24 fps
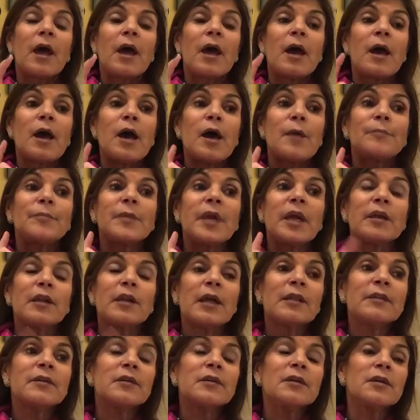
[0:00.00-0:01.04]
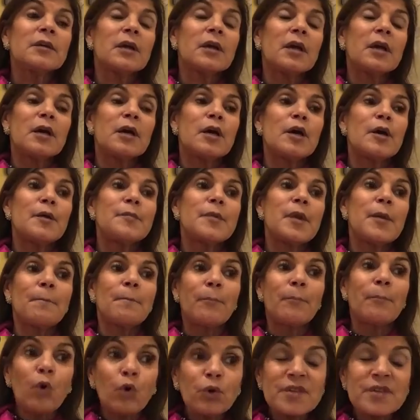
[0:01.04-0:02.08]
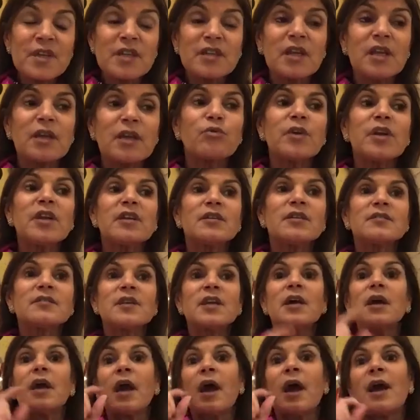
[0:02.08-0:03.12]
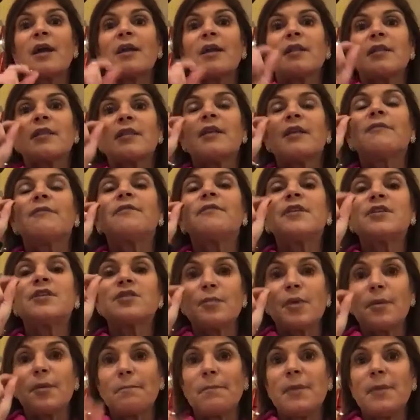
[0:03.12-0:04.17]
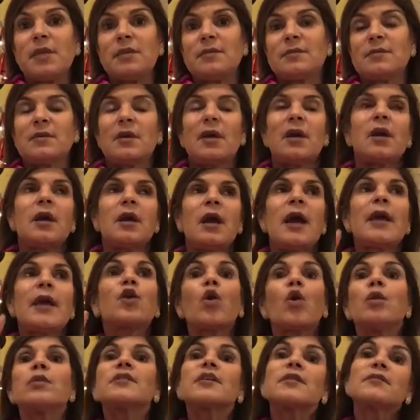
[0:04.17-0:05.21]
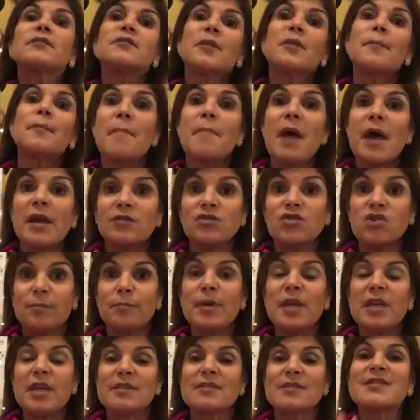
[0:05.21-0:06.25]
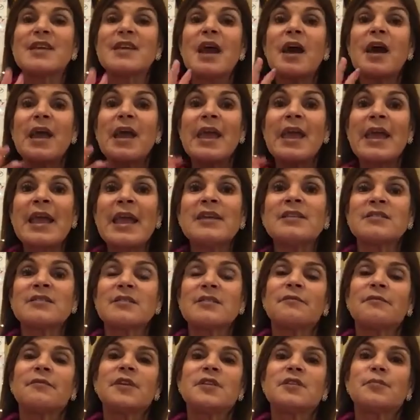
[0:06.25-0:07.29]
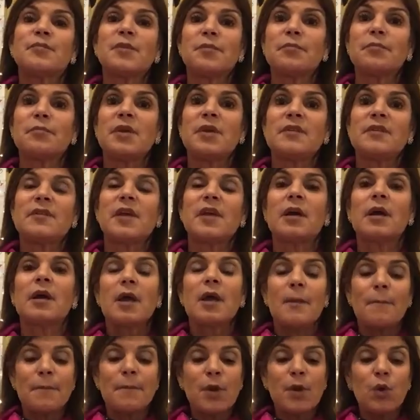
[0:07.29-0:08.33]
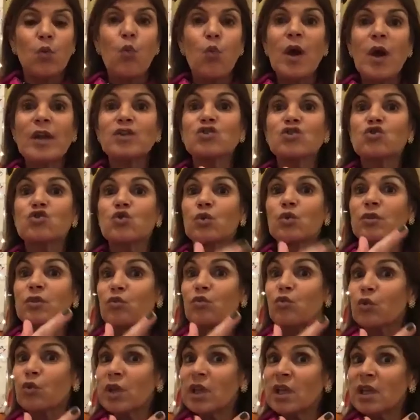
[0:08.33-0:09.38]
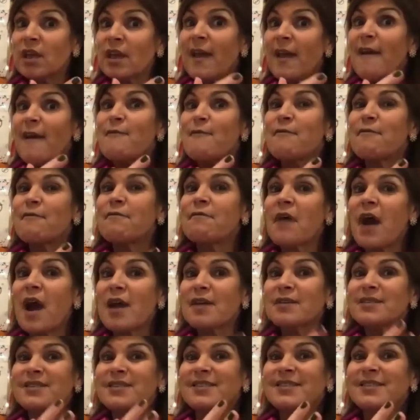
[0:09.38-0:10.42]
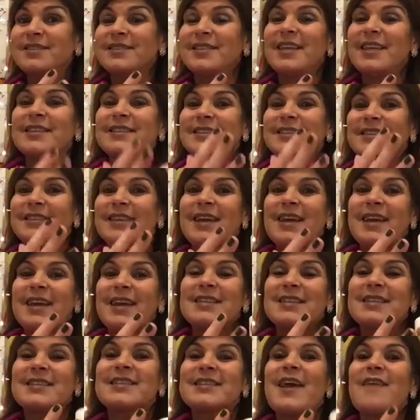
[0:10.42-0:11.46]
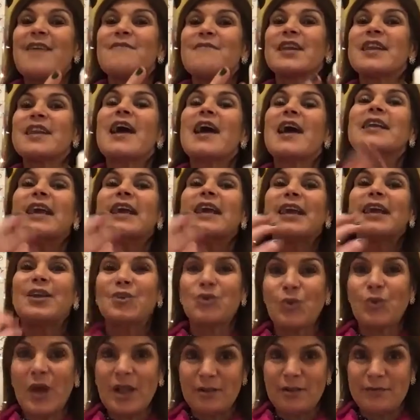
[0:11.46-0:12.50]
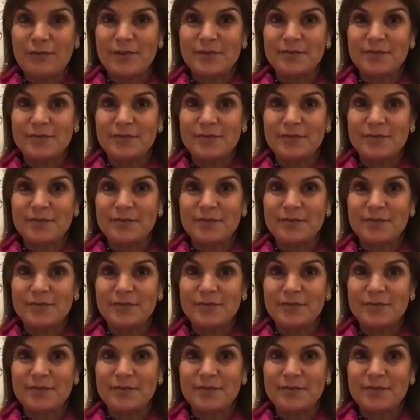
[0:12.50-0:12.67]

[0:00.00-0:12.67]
Another important ingredients here are the vitamin Bs. I call them the magic Bs. There are 8 vitamin Bs here. The 1, 2, 3, 5, 6, 7, 9, and 12.